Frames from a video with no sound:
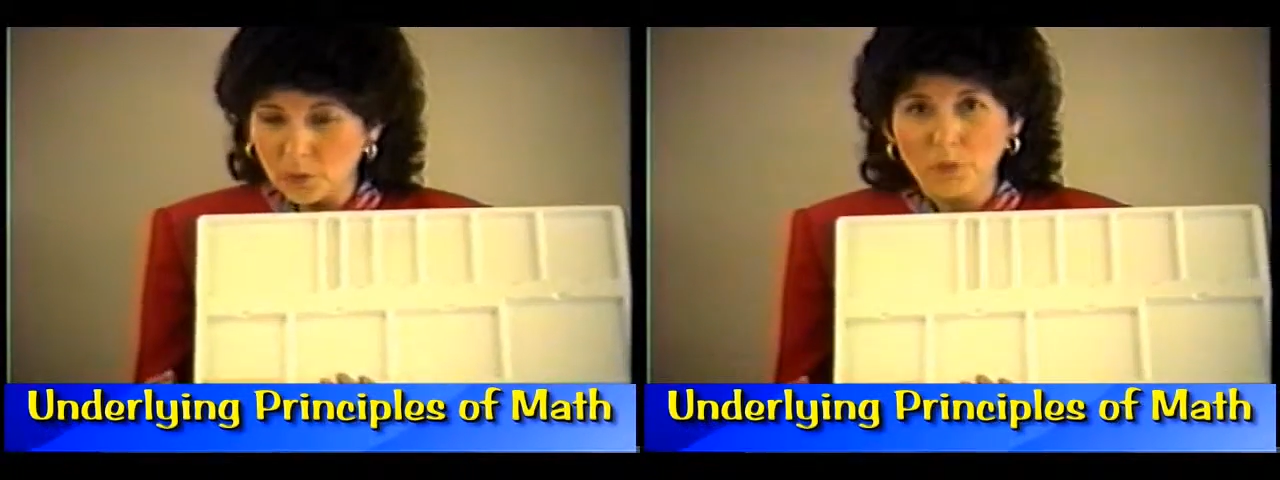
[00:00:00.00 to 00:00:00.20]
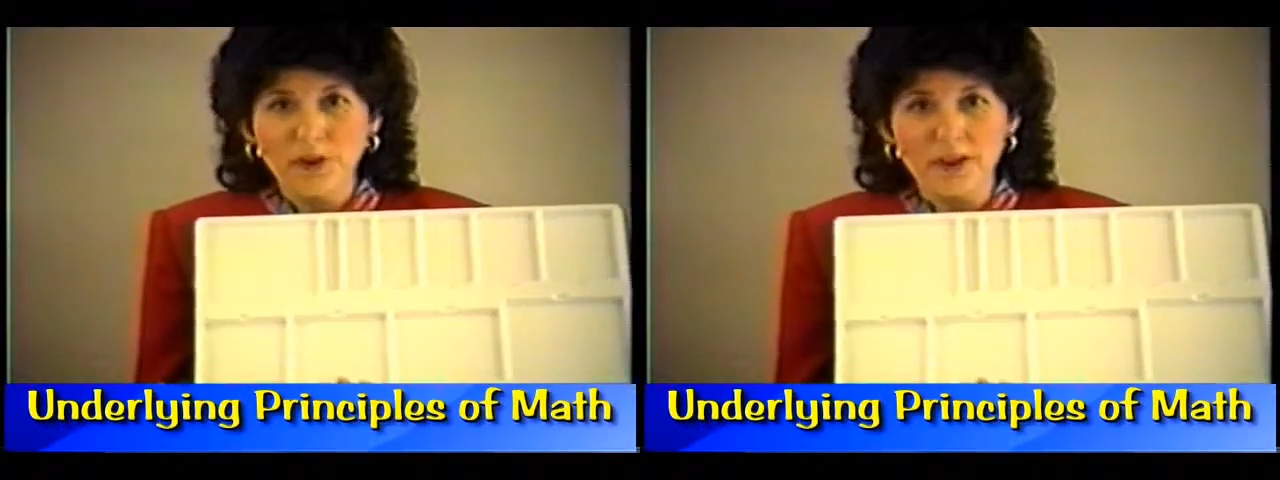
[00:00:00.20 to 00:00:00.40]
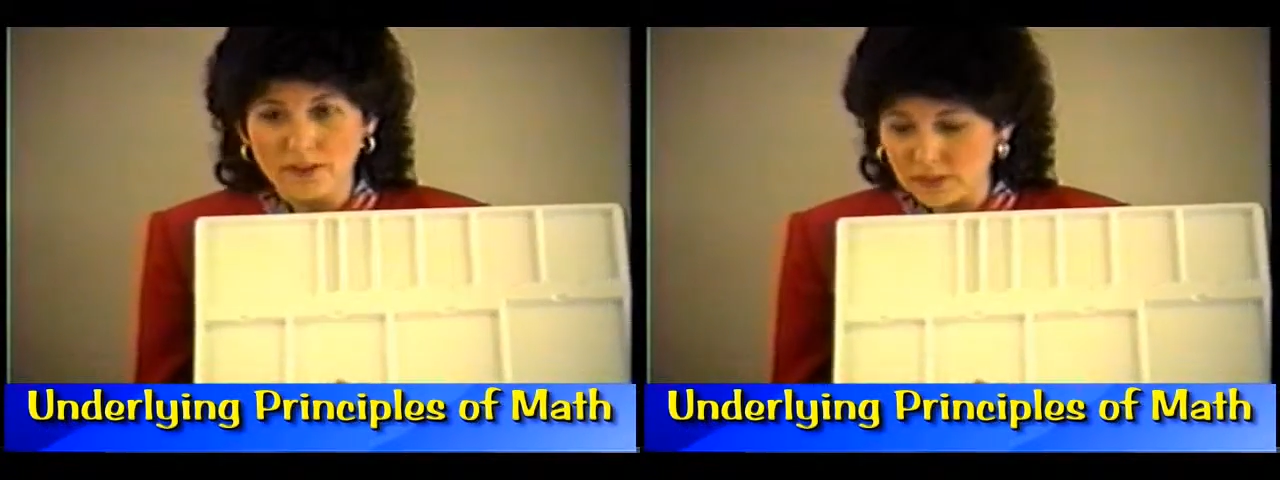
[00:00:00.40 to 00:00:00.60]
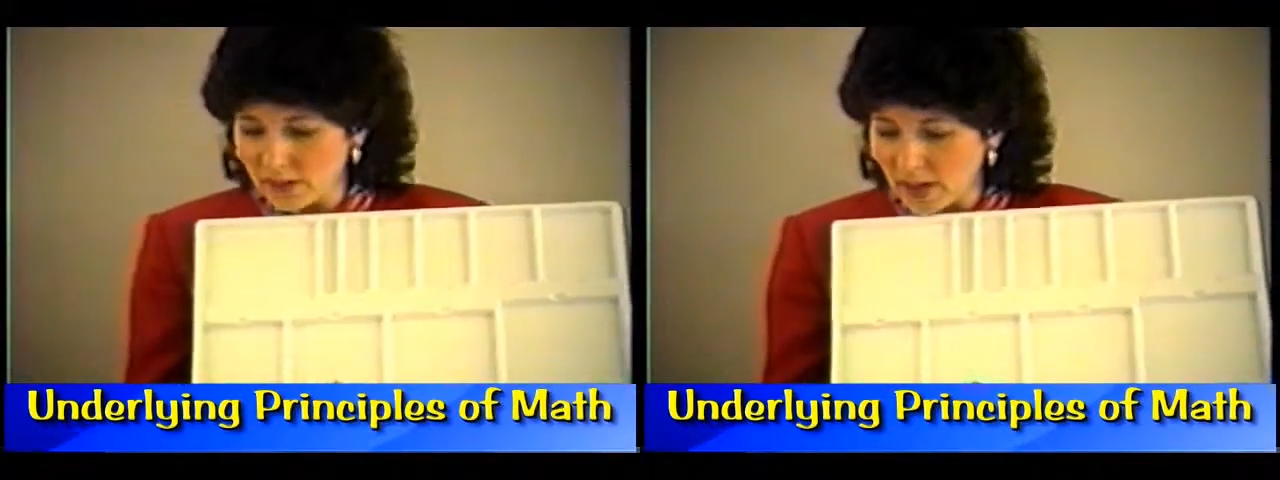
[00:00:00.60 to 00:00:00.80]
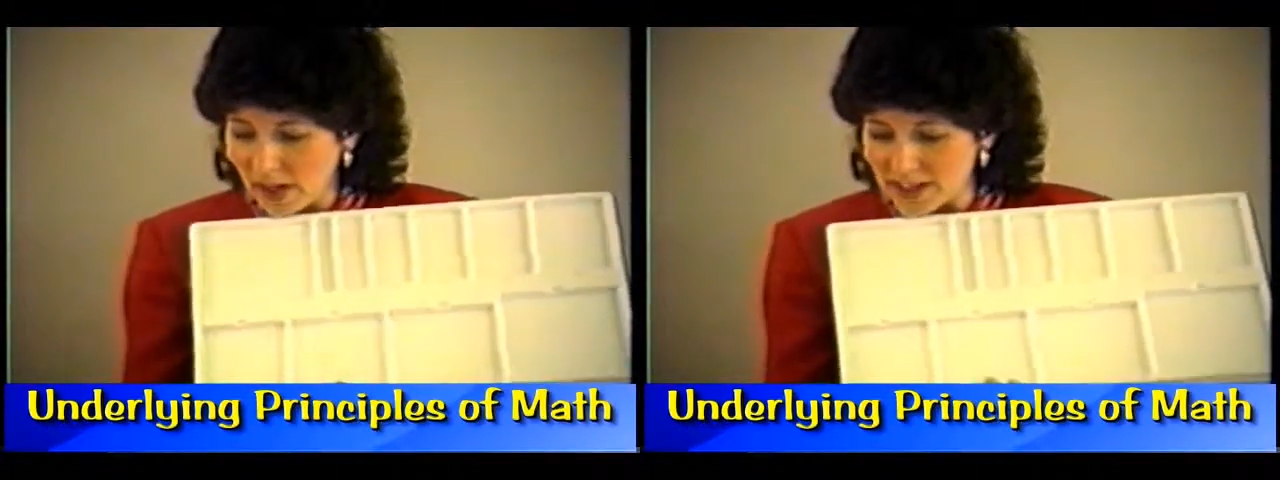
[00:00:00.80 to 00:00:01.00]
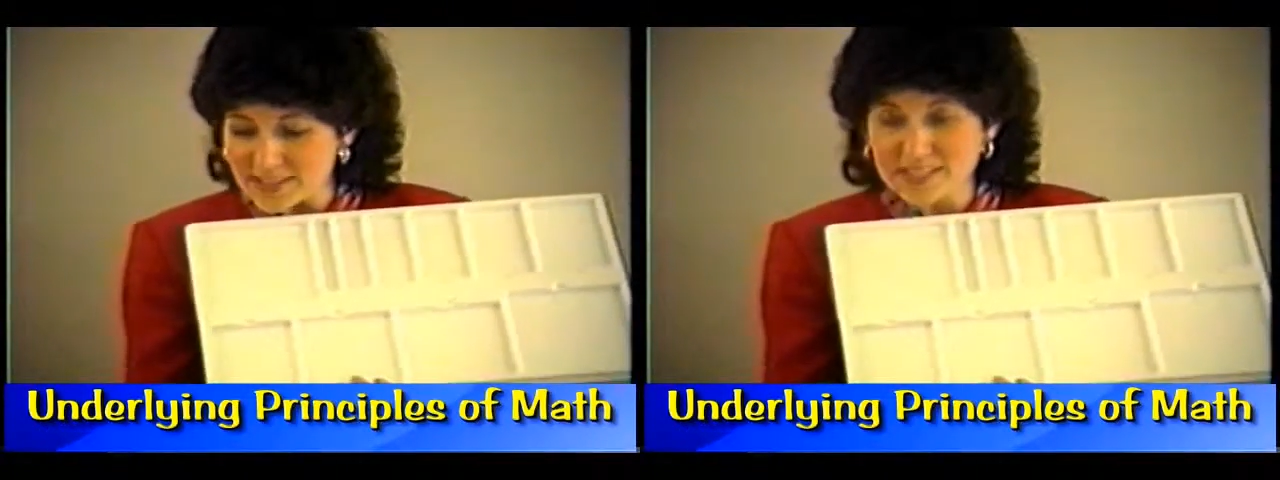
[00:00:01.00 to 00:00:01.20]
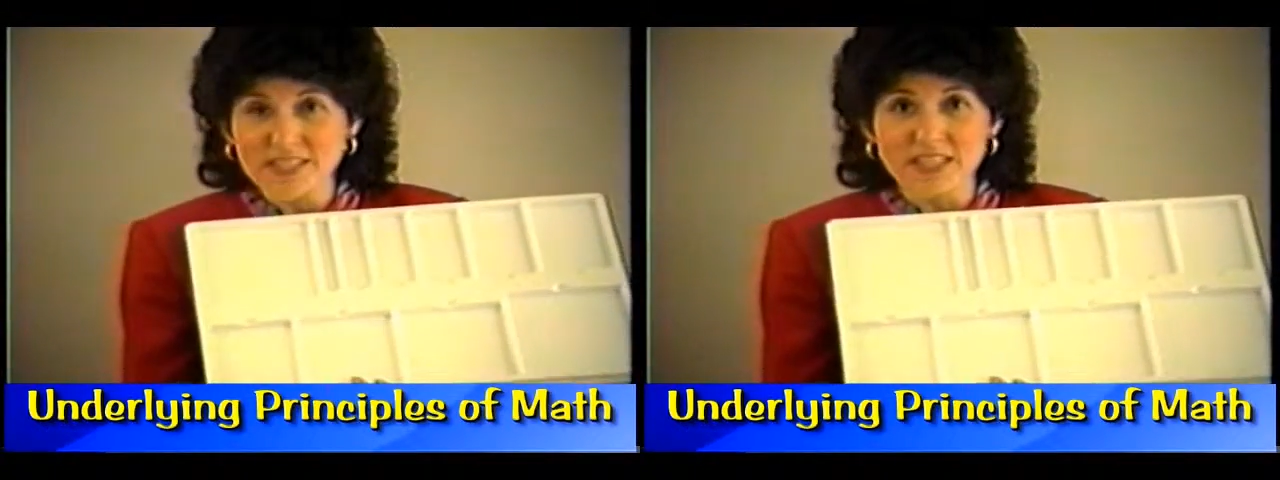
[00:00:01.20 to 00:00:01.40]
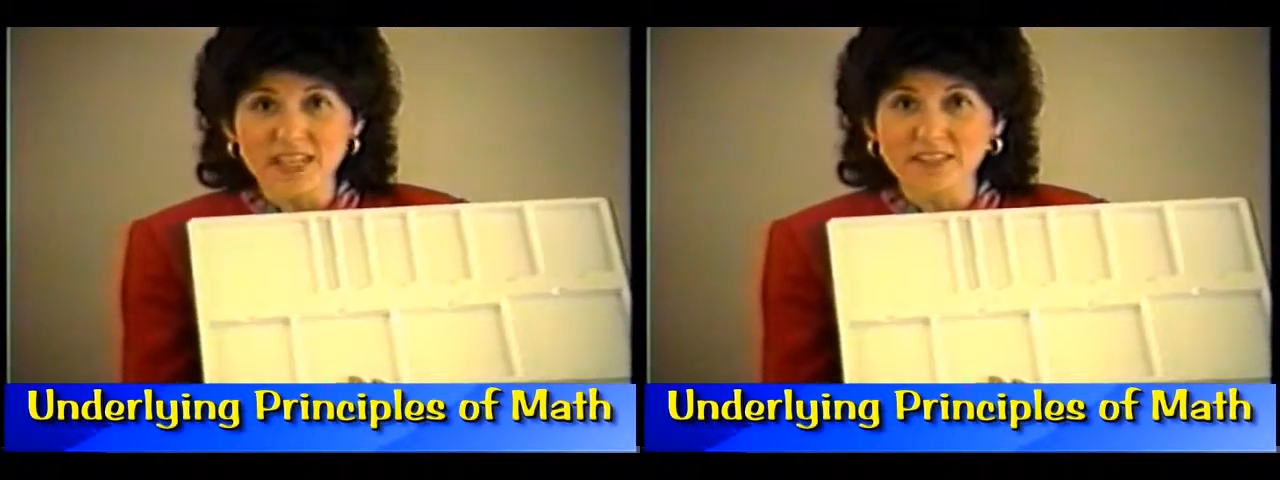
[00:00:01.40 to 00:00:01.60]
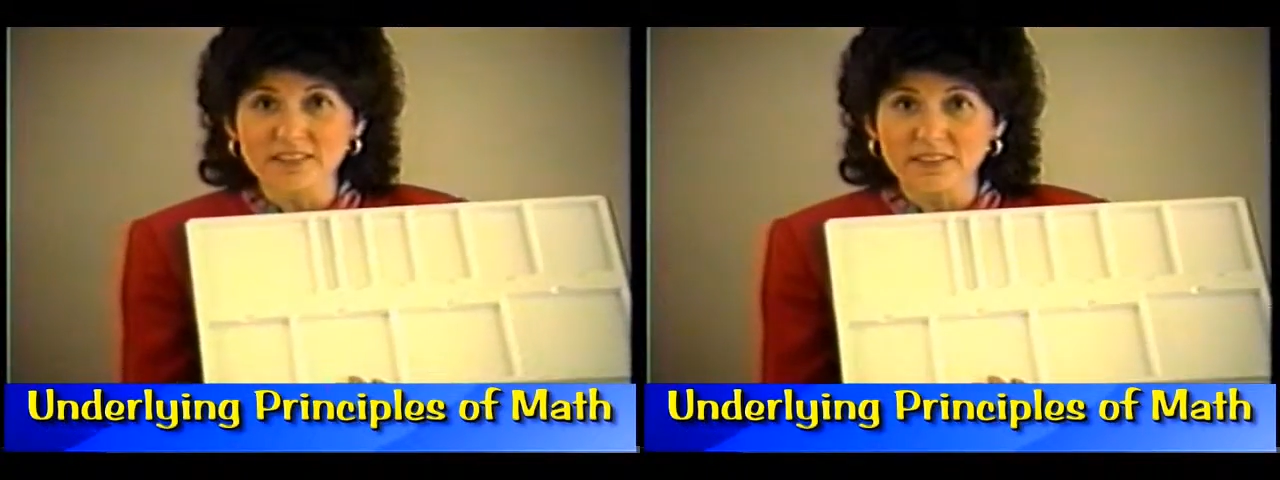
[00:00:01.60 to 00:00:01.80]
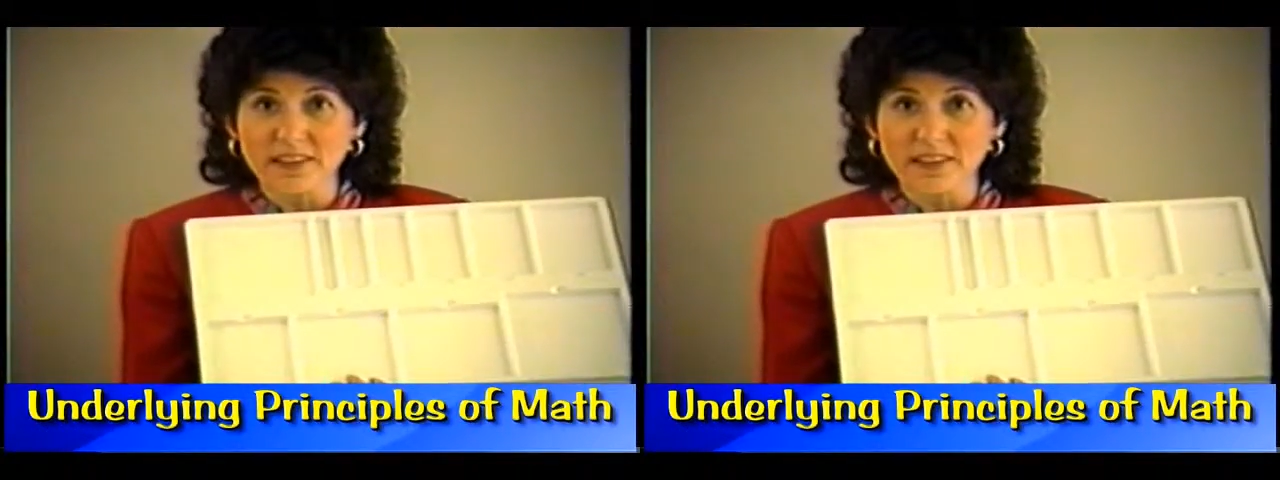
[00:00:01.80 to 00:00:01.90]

with a 6